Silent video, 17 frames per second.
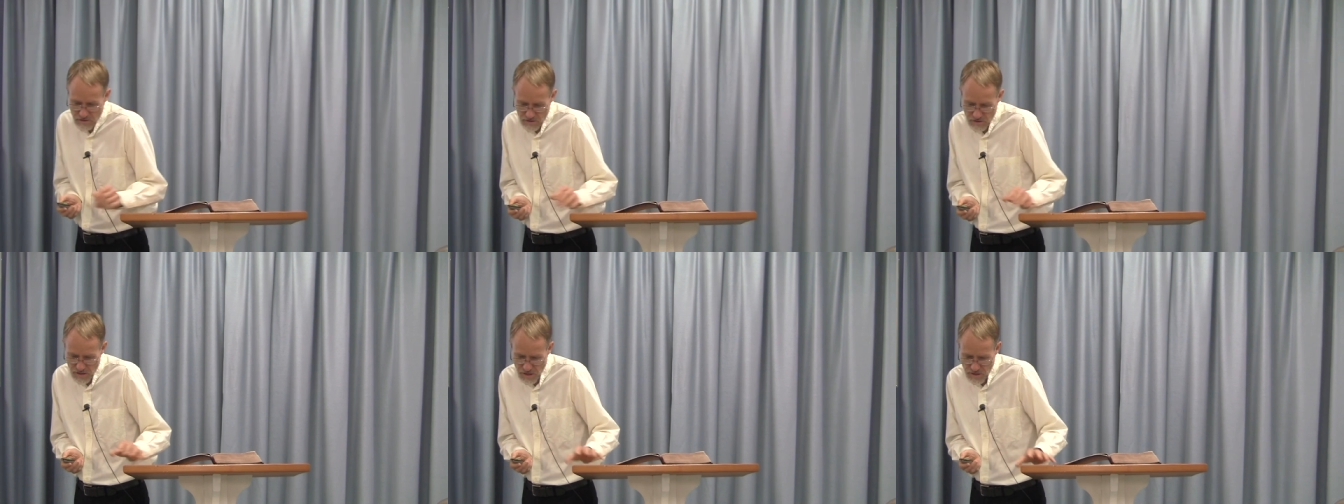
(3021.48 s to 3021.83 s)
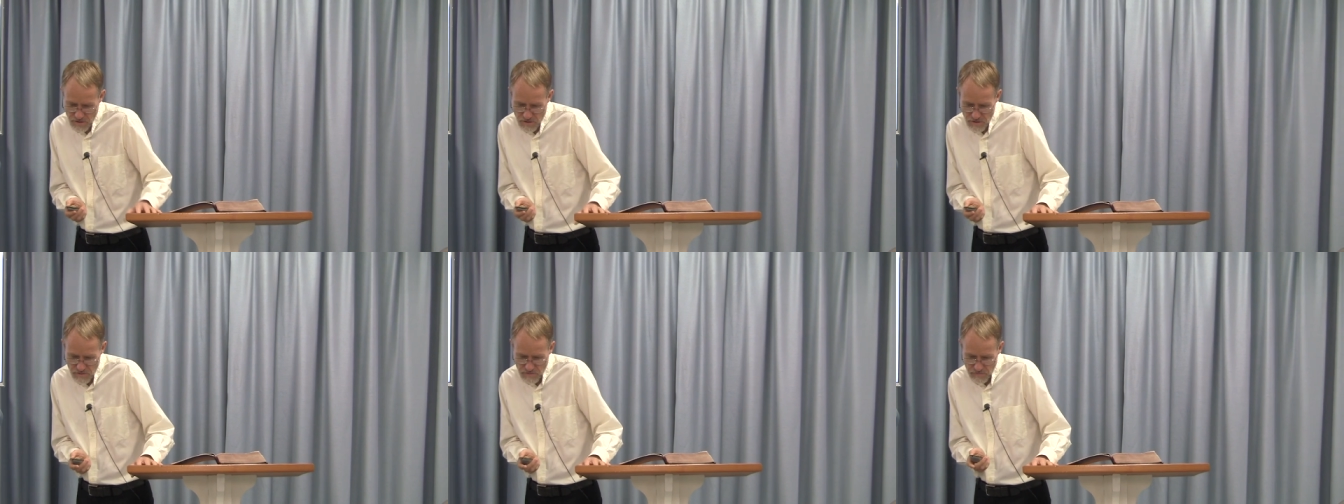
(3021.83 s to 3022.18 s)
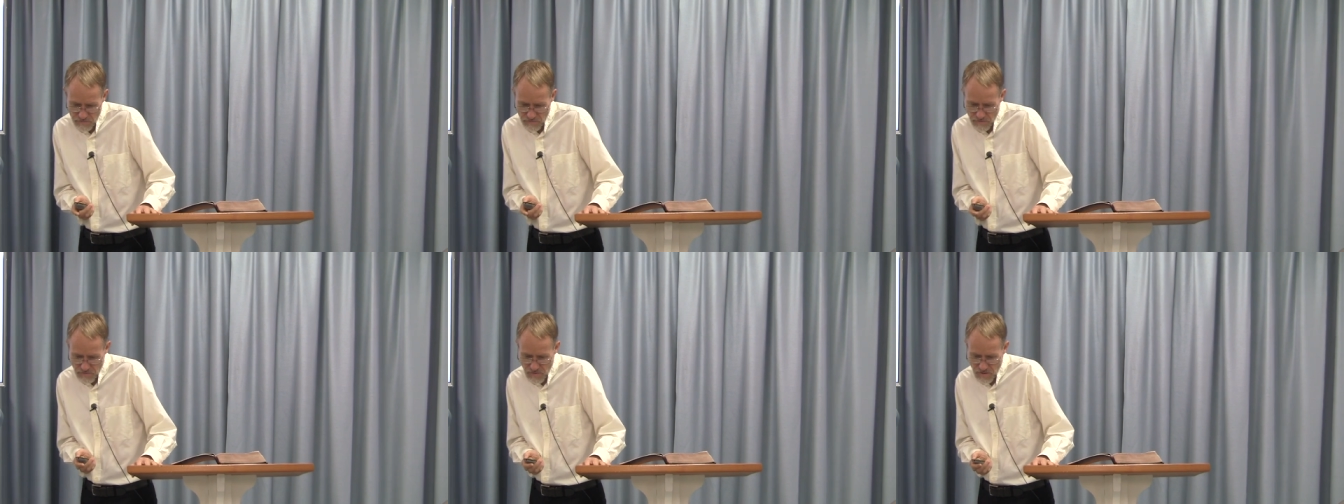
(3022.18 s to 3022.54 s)
to the other
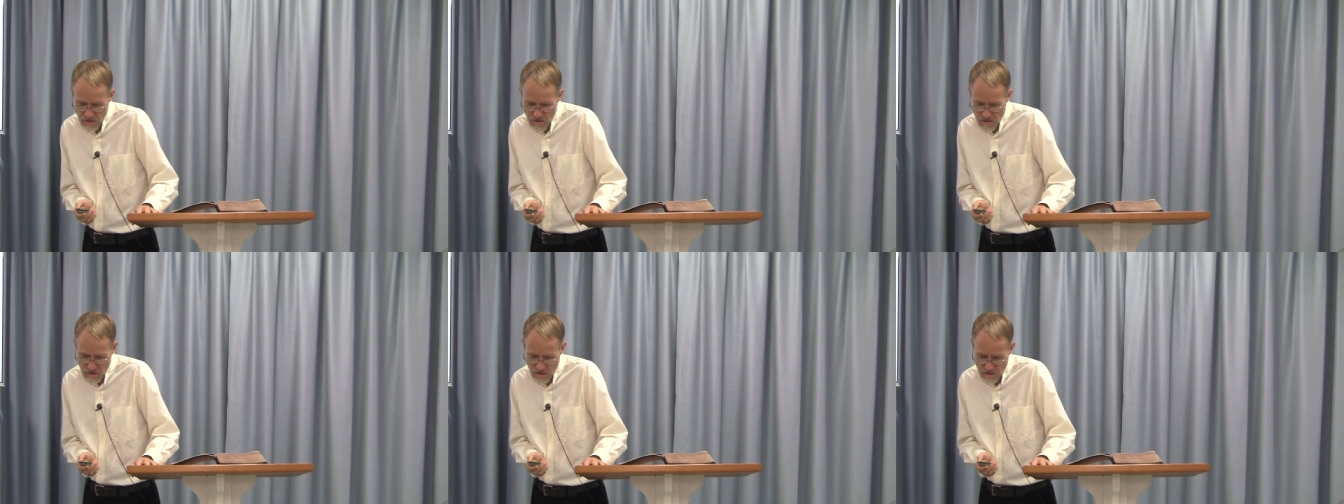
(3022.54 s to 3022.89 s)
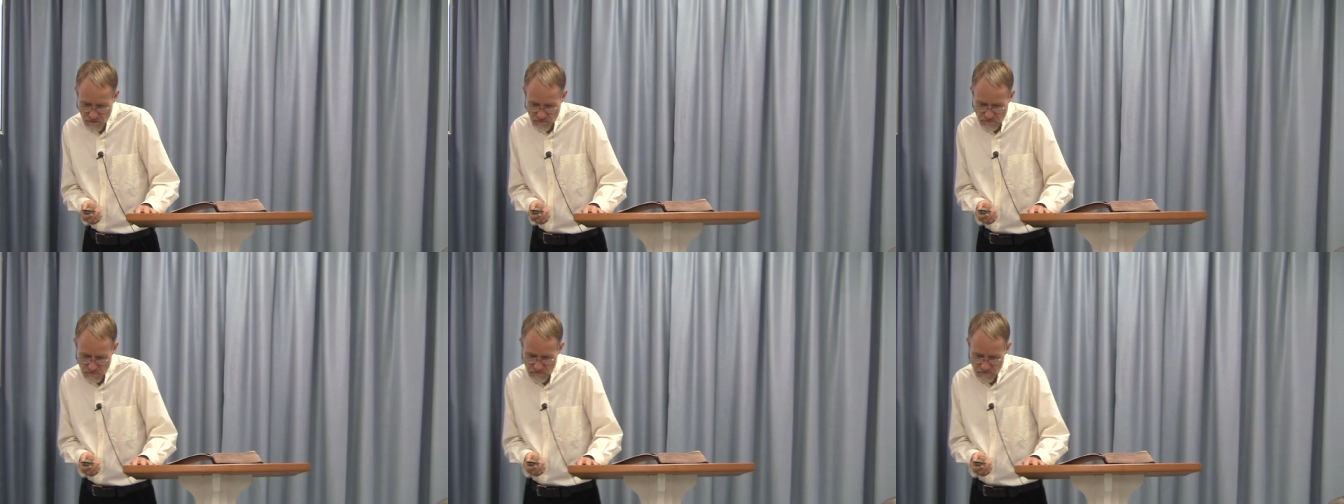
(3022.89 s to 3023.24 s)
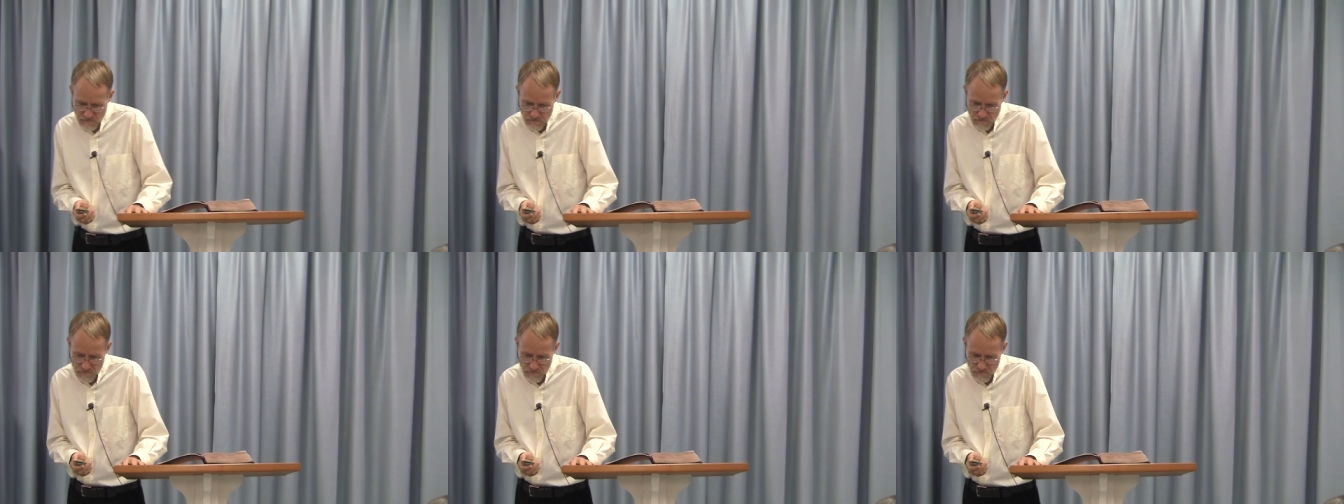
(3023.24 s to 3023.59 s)
um,
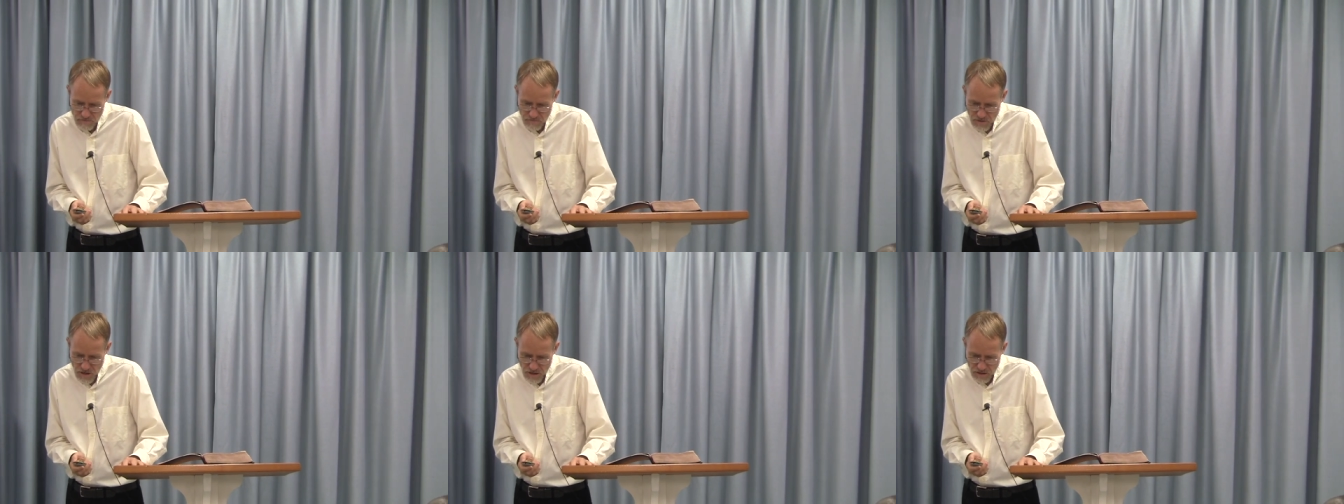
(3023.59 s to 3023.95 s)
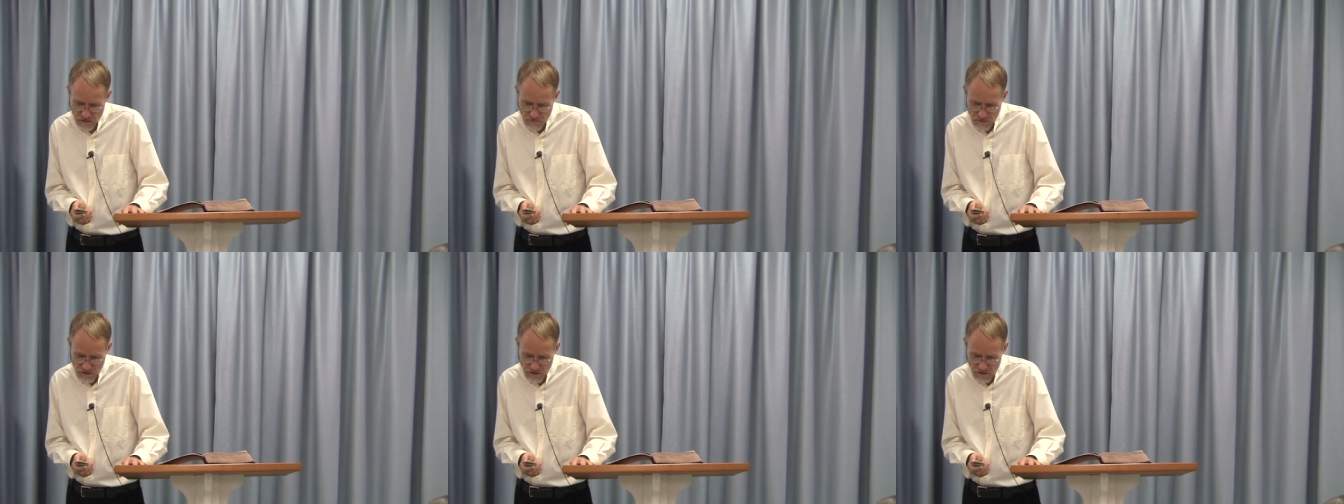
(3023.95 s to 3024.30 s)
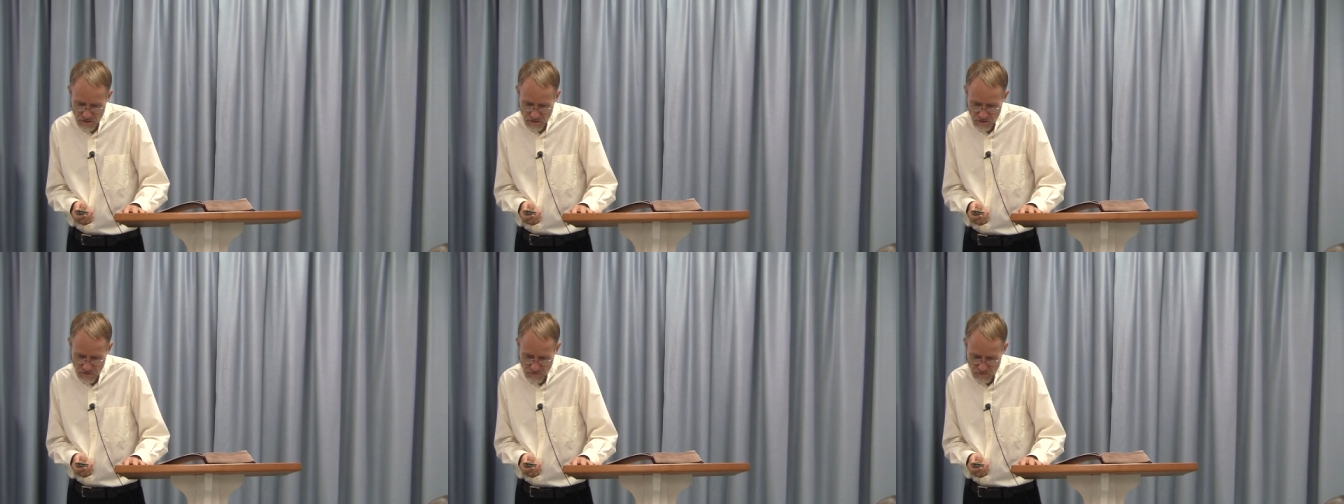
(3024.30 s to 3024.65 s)
document there,
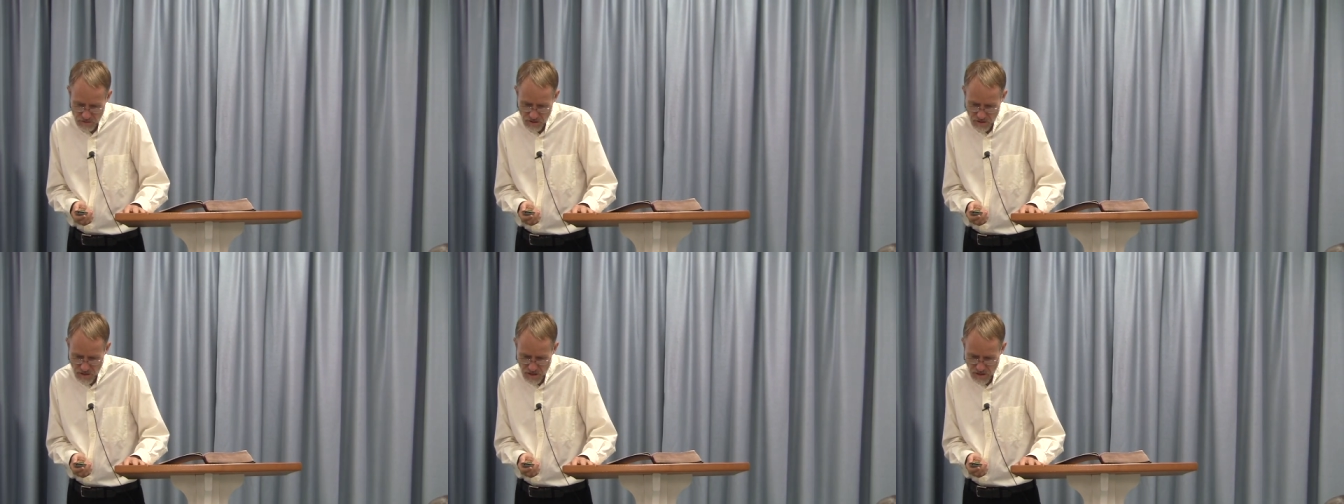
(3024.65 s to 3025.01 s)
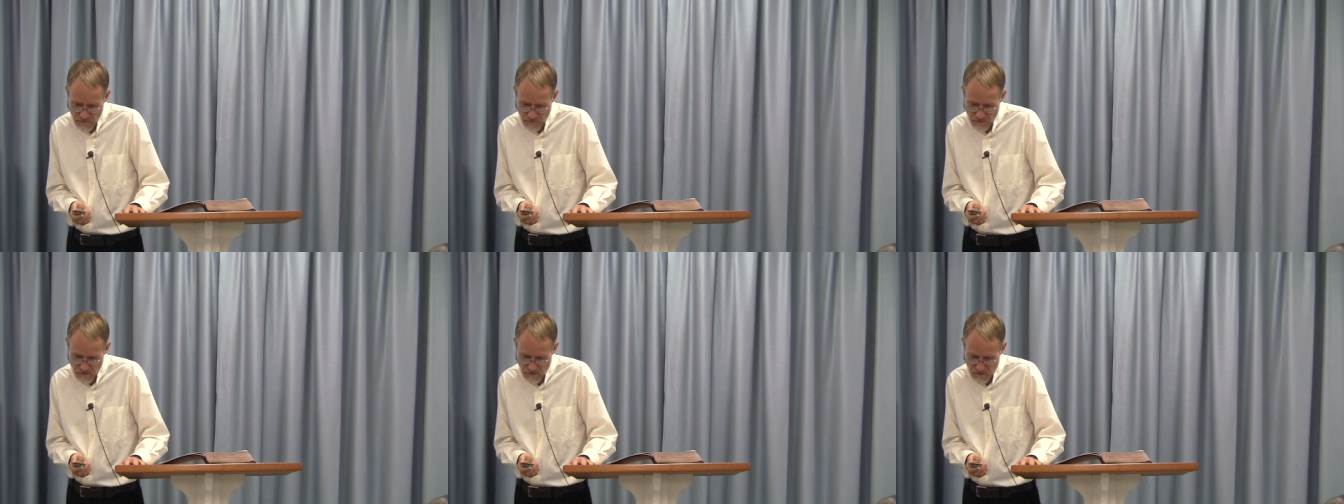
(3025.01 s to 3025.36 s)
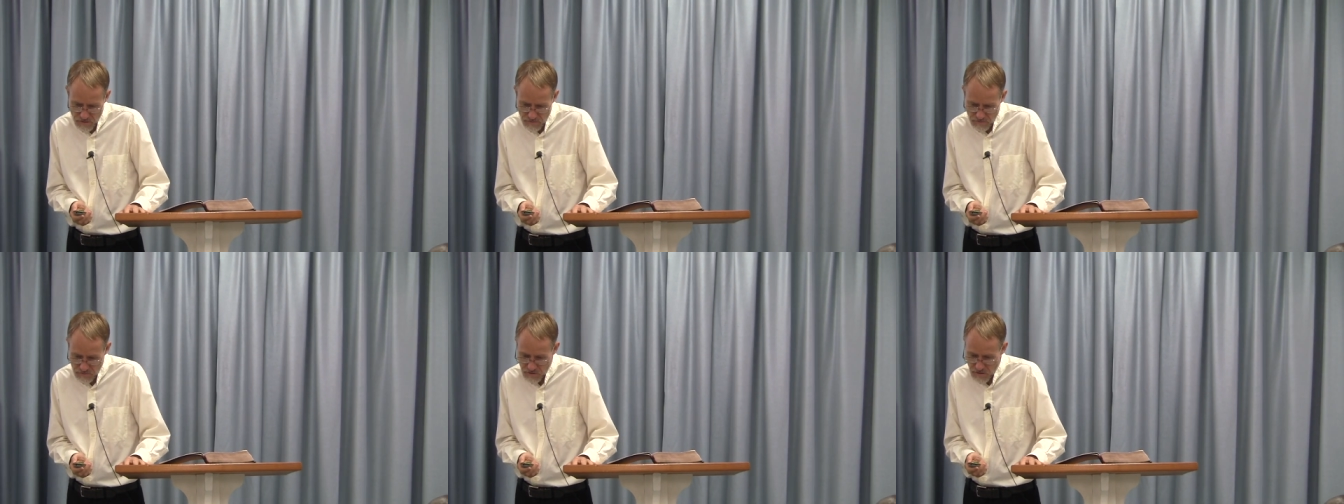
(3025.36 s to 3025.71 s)
the PDF,
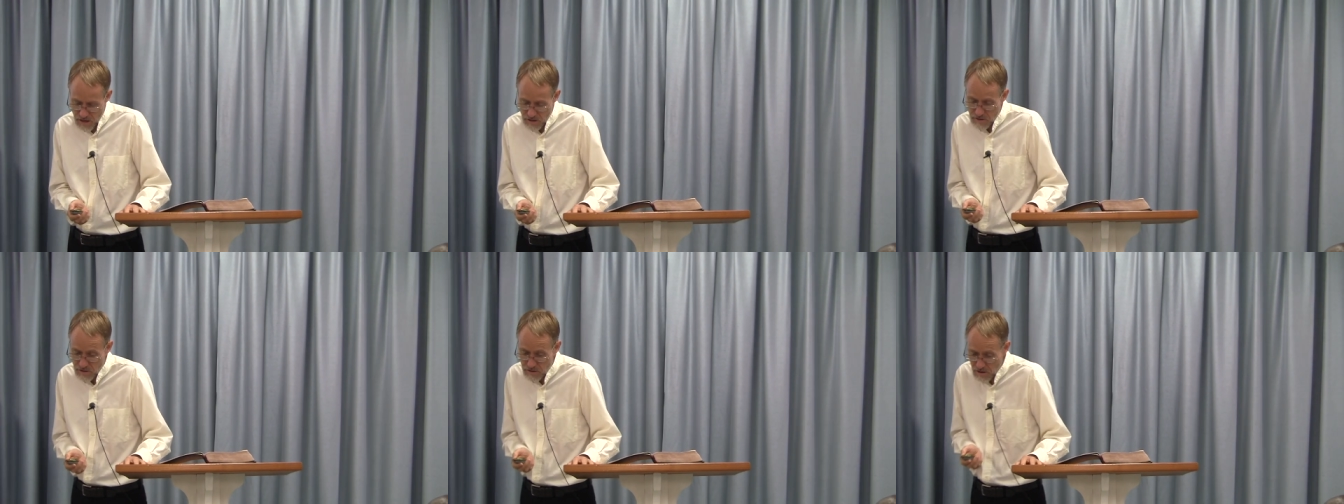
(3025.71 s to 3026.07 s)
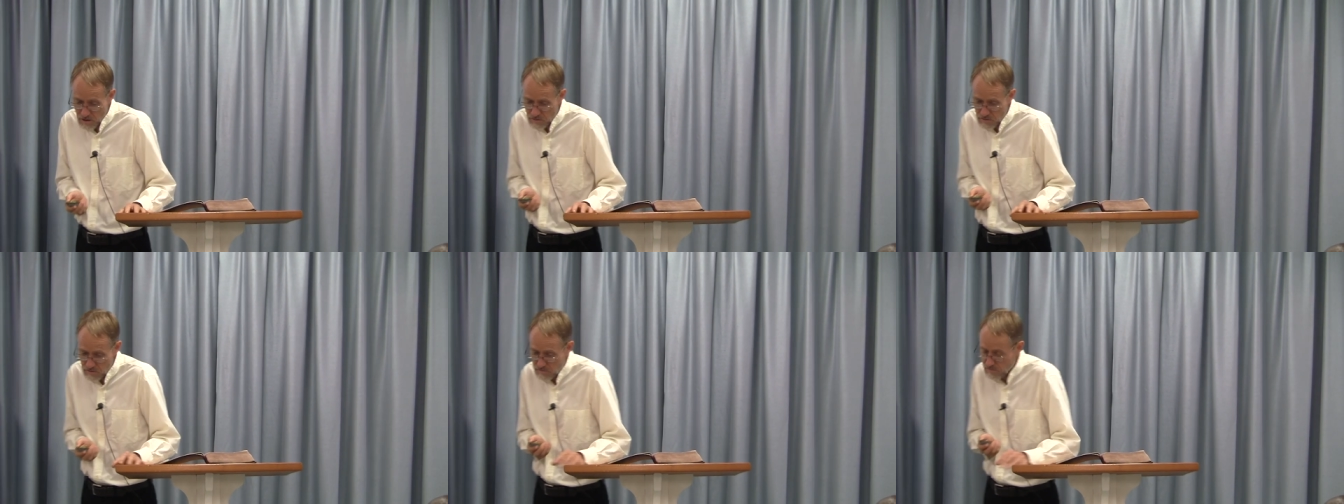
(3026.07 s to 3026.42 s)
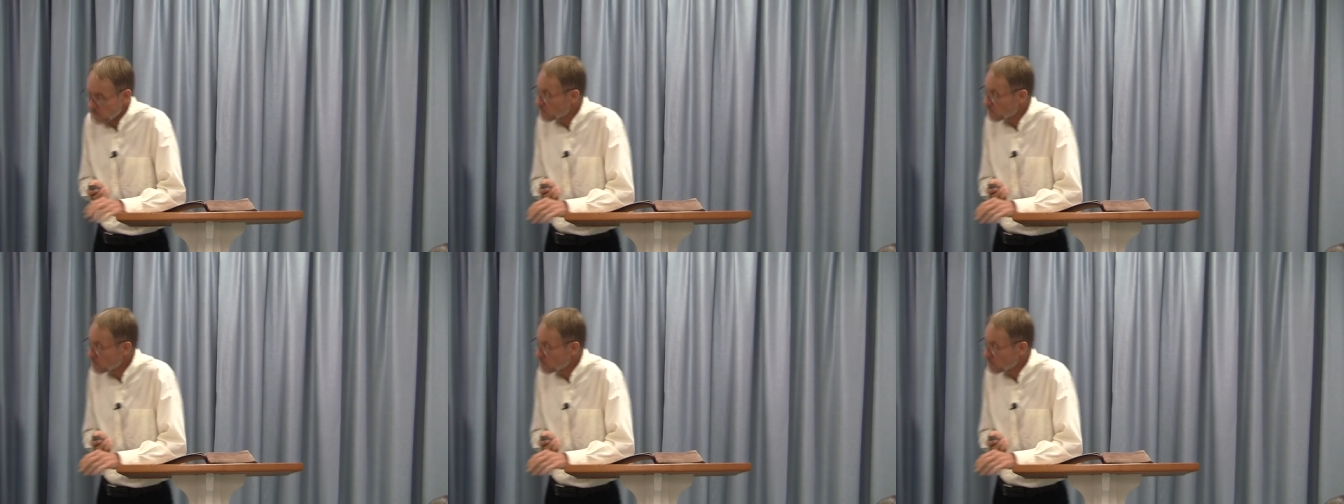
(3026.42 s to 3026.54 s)
or you had another